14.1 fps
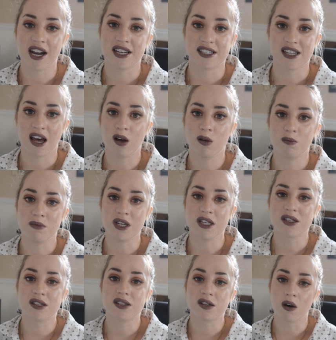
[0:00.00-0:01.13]
has helped me
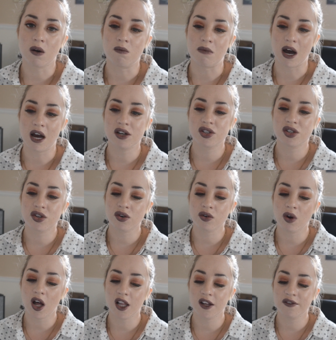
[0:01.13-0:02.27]
so much through
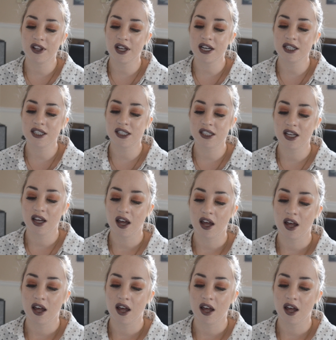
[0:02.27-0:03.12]
all of this,